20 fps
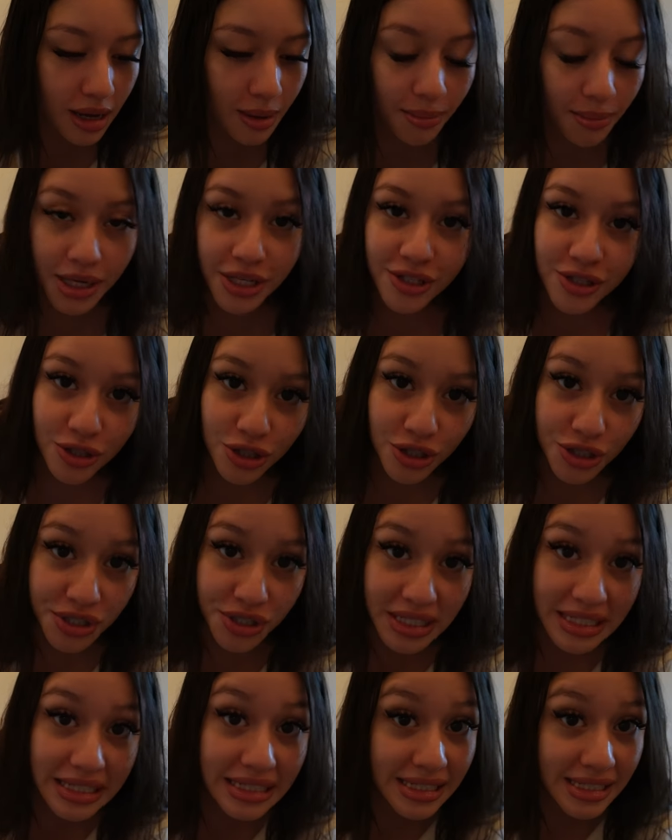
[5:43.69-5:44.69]
my
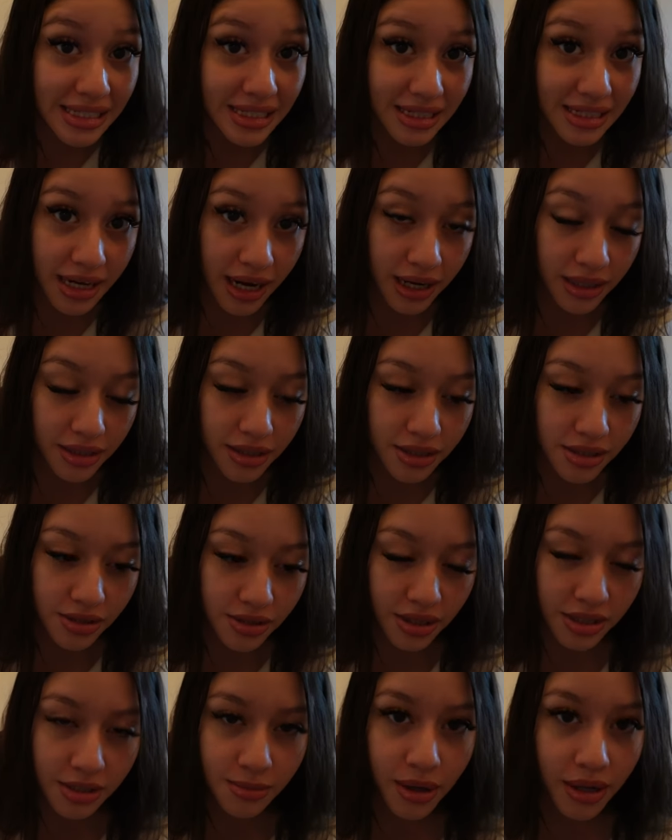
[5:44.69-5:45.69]
surgery is in Dallas, so
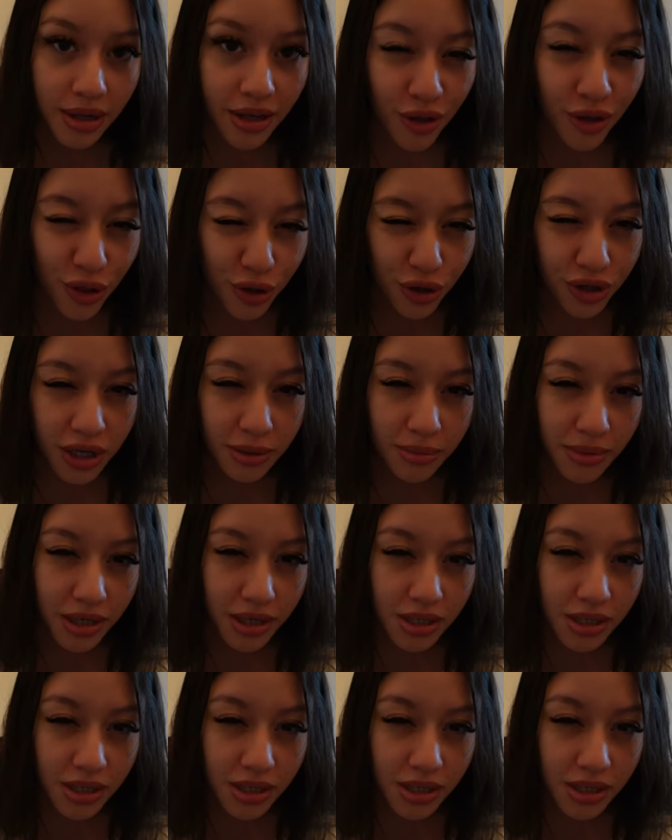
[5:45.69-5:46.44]
that's about like 30